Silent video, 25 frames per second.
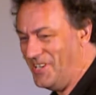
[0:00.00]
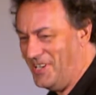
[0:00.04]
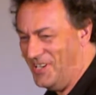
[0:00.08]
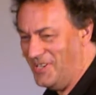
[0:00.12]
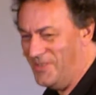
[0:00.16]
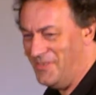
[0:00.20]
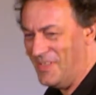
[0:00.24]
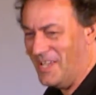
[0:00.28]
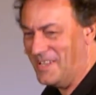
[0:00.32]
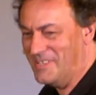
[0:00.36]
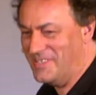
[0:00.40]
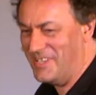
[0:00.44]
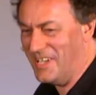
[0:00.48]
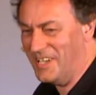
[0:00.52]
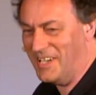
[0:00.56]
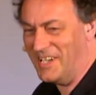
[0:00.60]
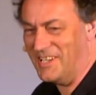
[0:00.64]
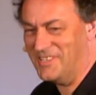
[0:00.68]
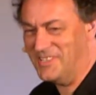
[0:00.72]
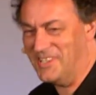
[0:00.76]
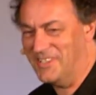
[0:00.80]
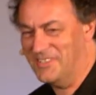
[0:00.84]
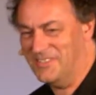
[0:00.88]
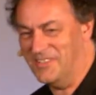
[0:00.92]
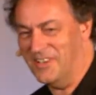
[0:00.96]
you. I
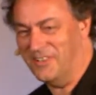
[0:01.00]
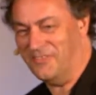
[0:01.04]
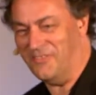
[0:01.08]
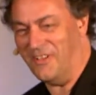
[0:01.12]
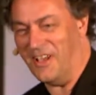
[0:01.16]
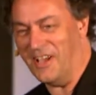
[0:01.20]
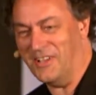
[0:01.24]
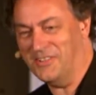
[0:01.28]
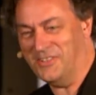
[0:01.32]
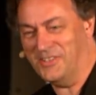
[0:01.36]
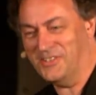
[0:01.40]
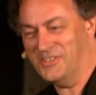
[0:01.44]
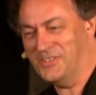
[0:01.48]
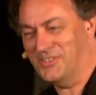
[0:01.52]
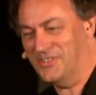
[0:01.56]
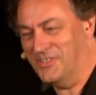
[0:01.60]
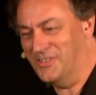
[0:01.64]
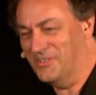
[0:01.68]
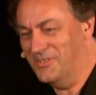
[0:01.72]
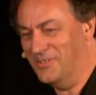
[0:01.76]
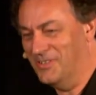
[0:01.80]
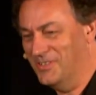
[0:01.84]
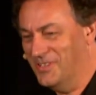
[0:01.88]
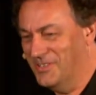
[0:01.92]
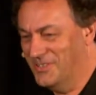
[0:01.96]
guess that's an advantage
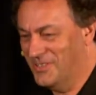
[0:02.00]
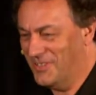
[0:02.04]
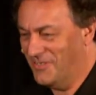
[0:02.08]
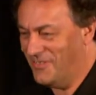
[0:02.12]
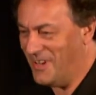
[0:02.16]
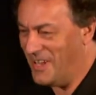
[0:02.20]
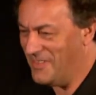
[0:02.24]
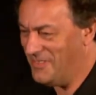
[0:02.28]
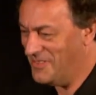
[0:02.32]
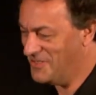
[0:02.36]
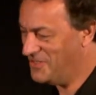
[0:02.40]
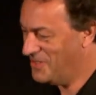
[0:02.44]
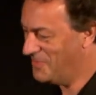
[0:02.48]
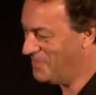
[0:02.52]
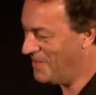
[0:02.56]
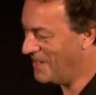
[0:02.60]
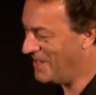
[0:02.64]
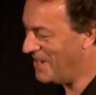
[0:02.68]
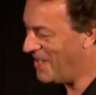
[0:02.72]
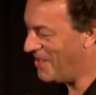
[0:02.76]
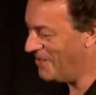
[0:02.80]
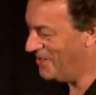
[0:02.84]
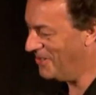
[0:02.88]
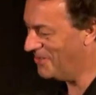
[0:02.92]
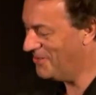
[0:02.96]
or a disadvantage, depending
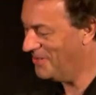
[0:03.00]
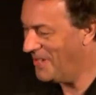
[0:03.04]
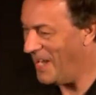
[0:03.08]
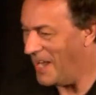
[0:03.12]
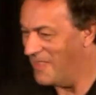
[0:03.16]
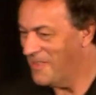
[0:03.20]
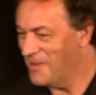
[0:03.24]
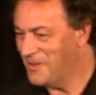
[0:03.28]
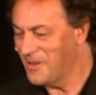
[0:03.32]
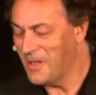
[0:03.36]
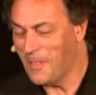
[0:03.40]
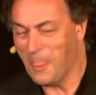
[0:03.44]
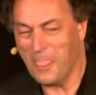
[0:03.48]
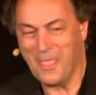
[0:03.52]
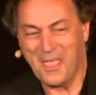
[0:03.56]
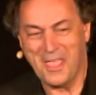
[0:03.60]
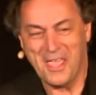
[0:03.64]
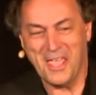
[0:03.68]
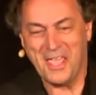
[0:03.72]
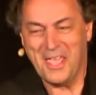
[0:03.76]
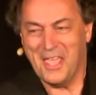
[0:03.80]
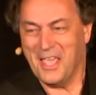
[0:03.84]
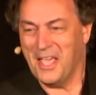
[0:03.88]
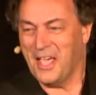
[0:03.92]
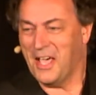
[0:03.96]
on how you look at it.
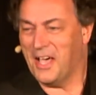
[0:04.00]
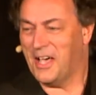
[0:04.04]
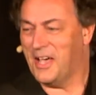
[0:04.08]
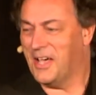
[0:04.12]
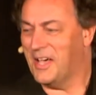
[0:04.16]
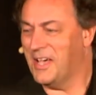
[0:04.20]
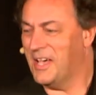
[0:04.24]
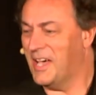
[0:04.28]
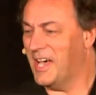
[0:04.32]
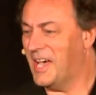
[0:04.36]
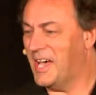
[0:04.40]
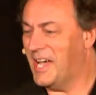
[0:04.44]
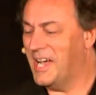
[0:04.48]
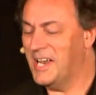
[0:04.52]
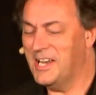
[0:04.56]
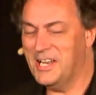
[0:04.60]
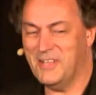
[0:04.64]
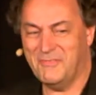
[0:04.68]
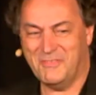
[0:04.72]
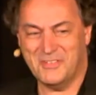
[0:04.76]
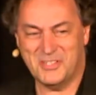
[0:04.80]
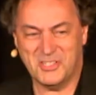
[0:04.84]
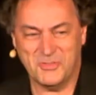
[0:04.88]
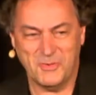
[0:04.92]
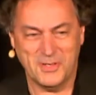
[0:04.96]
I
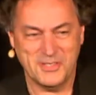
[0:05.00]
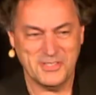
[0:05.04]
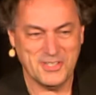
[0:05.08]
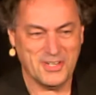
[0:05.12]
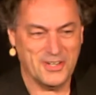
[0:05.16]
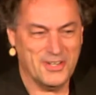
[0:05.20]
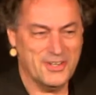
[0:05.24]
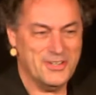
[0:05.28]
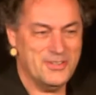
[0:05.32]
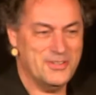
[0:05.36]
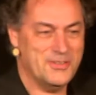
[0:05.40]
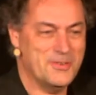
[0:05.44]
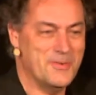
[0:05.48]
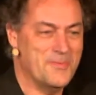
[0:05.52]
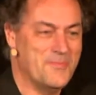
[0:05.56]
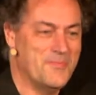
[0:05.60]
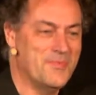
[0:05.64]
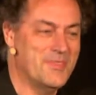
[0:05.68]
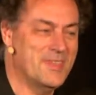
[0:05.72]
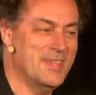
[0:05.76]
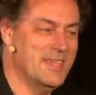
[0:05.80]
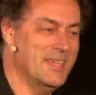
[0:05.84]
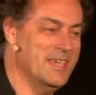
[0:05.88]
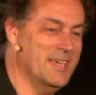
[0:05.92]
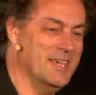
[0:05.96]
live in Switzerland,
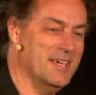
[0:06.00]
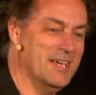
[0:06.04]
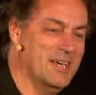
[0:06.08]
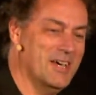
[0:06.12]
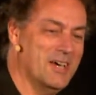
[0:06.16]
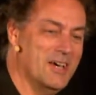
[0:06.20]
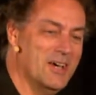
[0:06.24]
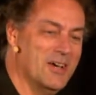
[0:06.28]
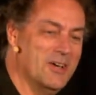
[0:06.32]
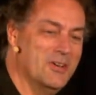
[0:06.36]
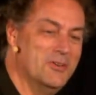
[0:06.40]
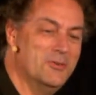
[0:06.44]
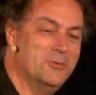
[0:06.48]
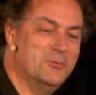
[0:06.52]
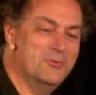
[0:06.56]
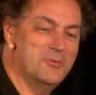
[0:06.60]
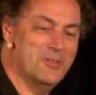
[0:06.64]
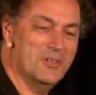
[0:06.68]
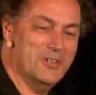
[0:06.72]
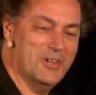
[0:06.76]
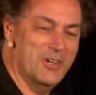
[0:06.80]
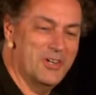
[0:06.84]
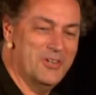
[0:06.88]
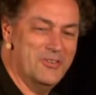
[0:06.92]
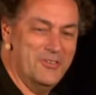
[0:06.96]
a neutral
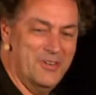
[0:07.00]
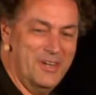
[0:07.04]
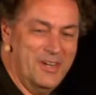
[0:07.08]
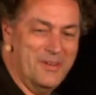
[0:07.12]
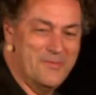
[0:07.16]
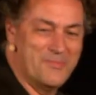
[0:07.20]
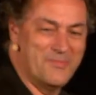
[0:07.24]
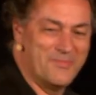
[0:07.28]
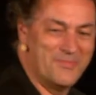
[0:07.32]
country,